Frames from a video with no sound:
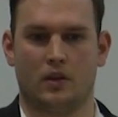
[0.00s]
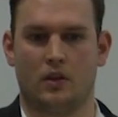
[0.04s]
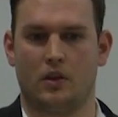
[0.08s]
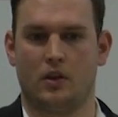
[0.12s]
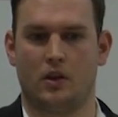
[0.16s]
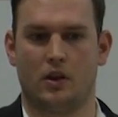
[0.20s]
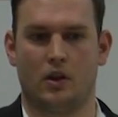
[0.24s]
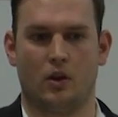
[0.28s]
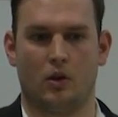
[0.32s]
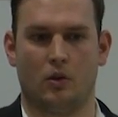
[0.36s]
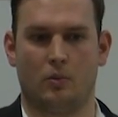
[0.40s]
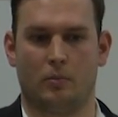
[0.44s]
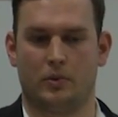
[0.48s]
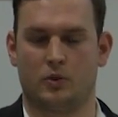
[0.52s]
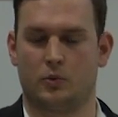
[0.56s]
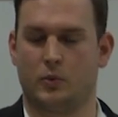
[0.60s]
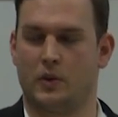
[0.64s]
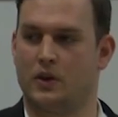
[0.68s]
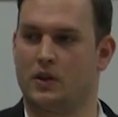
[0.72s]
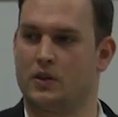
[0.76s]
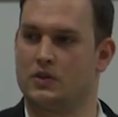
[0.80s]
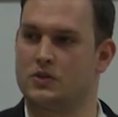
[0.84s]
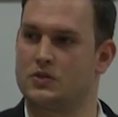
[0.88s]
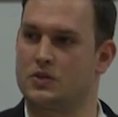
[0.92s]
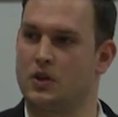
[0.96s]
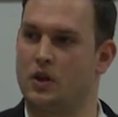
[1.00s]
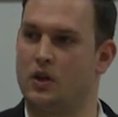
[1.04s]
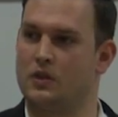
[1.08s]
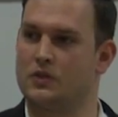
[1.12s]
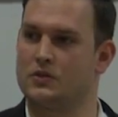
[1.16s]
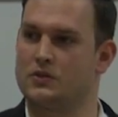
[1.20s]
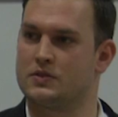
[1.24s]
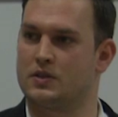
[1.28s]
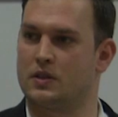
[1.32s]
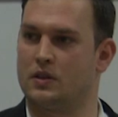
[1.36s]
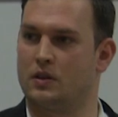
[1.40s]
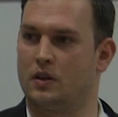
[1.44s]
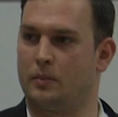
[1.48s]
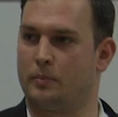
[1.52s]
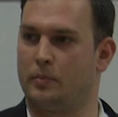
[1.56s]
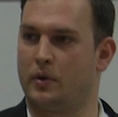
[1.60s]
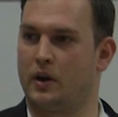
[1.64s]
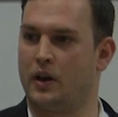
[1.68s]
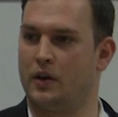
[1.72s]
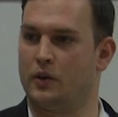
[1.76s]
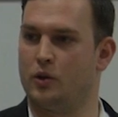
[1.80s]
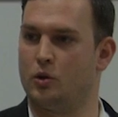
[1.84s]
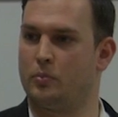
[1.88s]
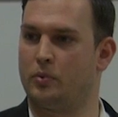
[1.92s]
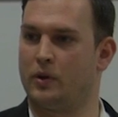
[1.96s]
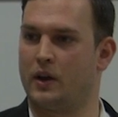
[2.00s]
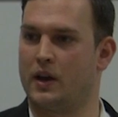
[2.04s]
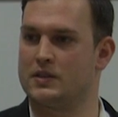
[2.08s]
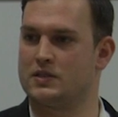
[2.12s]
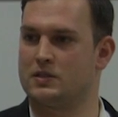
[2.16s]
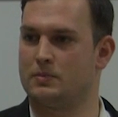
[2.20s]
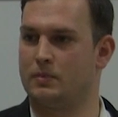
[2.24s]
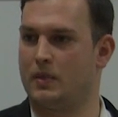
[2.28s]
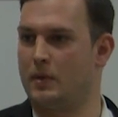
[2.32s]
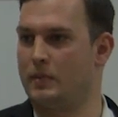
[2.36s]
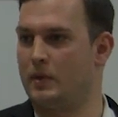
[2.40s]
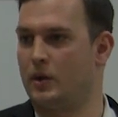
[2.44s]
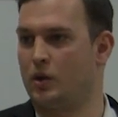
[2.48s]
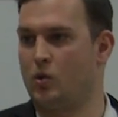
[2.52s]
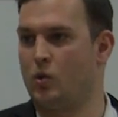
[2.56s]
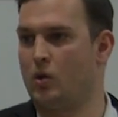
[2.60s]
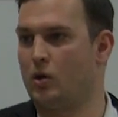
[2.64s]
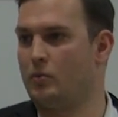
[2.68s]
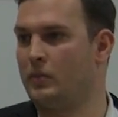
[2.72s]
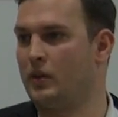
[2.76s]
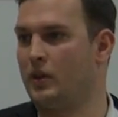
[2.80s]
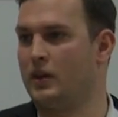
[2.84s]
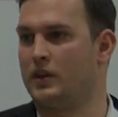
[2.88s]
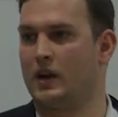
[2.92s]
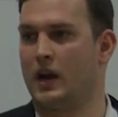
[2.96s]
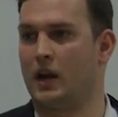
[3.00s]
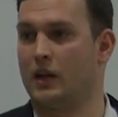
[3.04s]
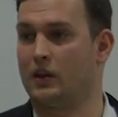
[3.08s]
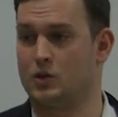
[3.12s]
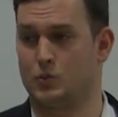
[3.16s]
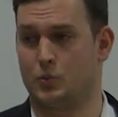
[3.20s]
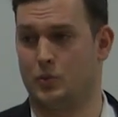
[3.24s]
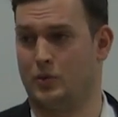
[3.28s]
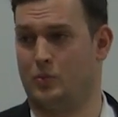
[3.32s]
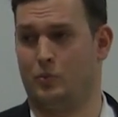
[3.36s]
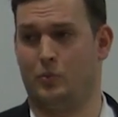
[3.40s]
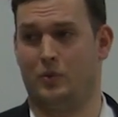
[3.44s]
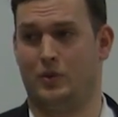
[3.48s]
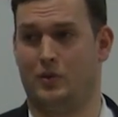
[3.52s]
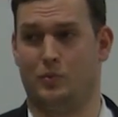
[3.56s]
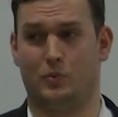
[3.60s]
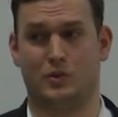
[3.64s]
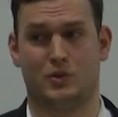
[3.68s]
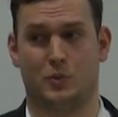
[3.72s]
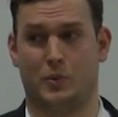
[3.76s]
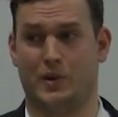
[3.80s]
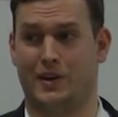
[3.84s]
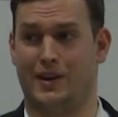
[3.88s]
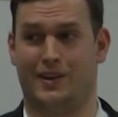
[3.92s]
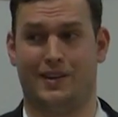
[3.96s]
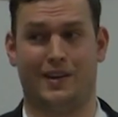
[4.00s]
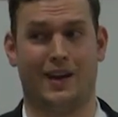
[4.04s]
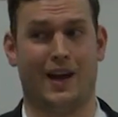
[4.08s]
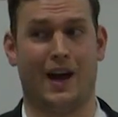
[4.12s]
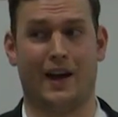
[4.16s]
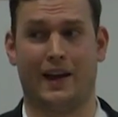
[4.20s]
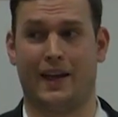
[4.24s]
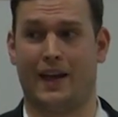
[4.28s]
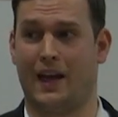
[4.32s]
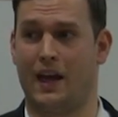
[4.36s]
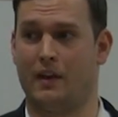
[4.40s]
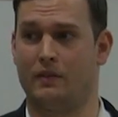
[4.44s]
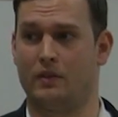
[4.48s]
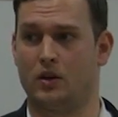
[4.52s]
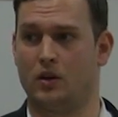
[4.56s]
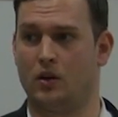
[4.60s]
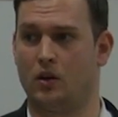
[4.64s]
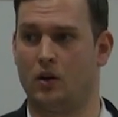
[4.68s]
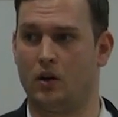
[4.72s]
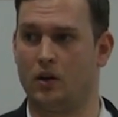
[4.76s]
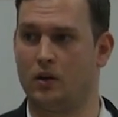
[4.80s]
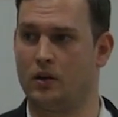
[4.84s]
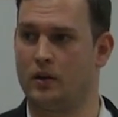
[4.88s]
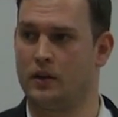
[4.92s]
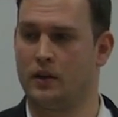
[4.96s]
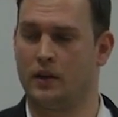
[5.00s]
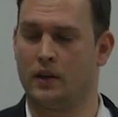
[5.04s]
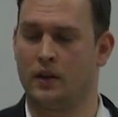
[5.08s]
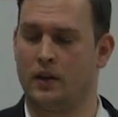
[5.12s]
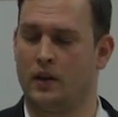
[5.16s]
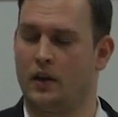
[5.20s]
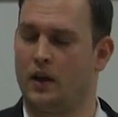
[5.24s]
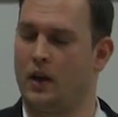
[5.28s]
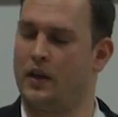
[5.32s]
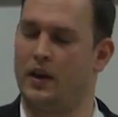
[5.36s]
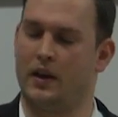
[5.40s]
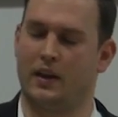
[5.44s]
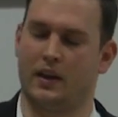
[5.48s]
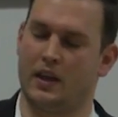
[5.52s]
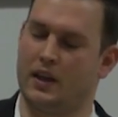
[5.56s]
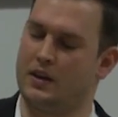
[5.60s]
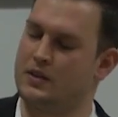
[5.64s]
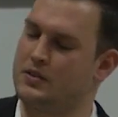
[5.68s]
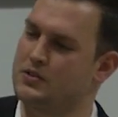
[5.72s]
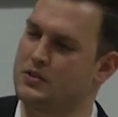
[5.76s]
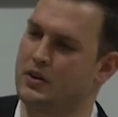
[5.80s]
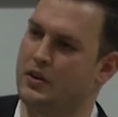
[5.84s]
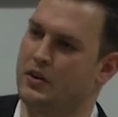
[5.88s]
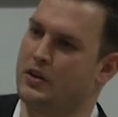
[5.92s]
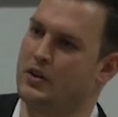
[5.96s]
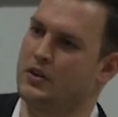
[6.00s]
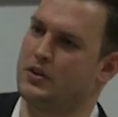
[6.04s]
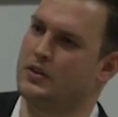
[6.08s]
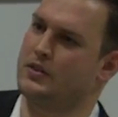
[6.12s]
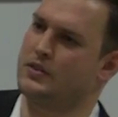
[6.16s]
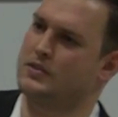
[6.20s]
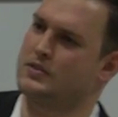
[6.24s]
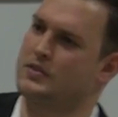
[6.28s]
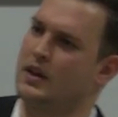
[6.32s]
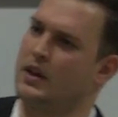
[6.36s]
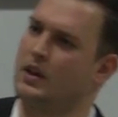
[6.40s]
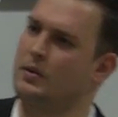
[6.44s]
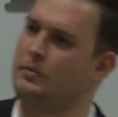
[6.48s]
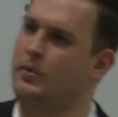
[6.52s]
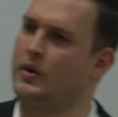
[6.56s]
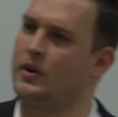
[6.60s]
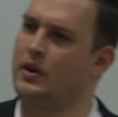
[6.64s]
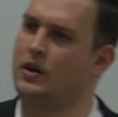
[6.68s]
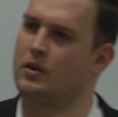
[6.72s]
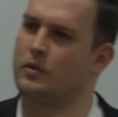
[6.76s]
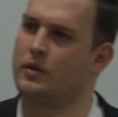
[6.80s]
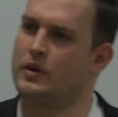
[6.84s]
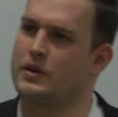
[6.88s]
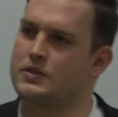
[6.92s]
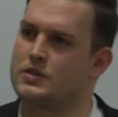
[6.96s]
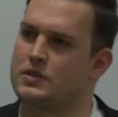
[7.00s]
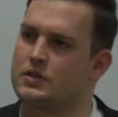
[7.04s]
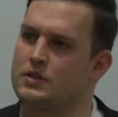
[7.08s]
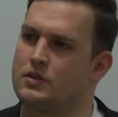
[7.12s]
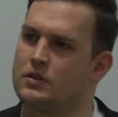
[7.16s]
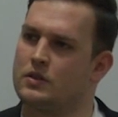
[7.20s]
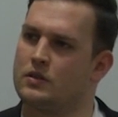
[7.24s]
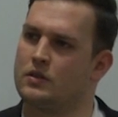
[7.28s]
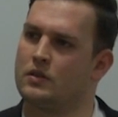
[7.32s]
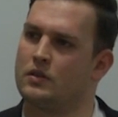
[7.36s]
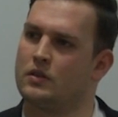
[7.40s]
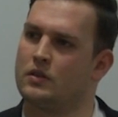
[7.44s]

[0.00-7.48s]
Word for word: you know, between consultants and a, pre, a new president, may have been a quarter million dollars, we, we, which we did not have at all. And again, sorry, your, the second part of your question?